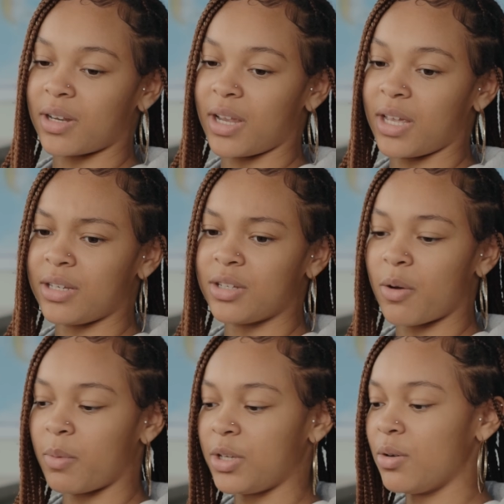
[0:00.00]
And,
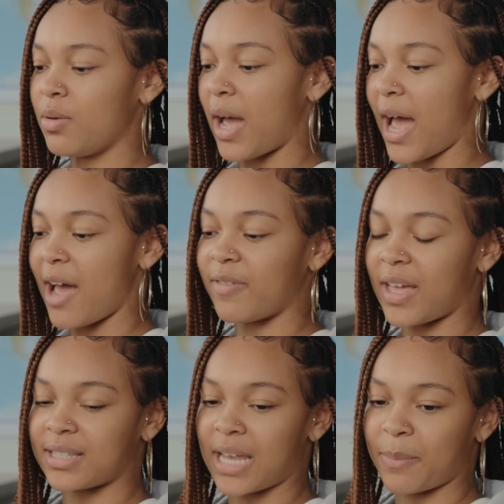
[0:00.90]
when you have
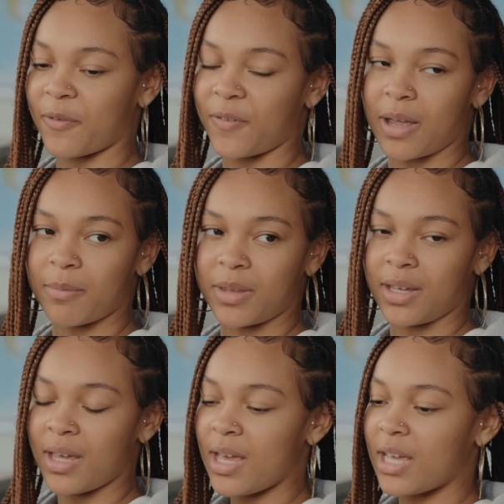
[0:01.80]
that type of
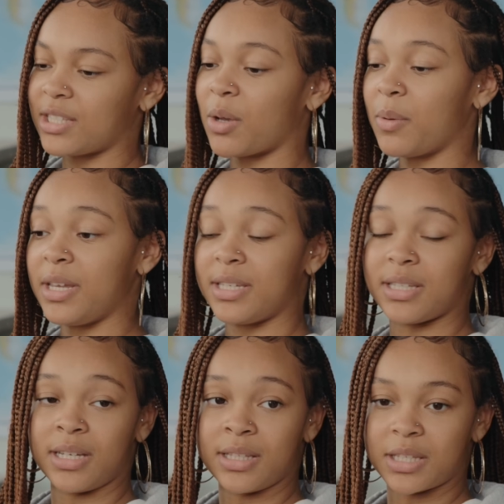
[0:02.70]
family, it's so
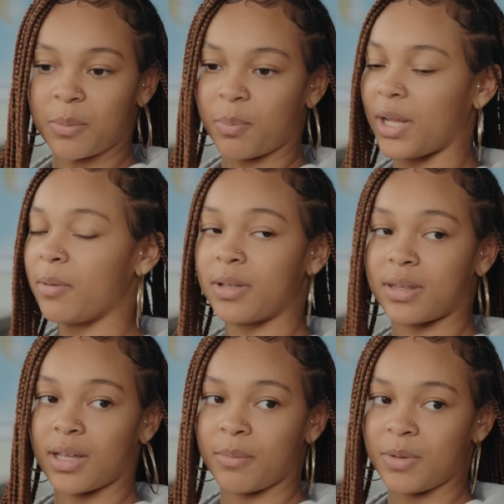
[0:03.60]
easy to play with
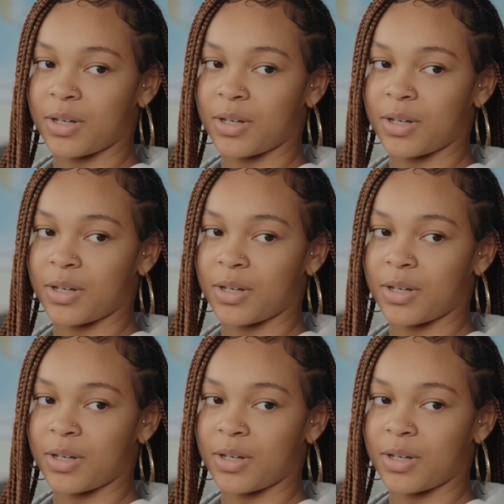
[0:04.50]
them.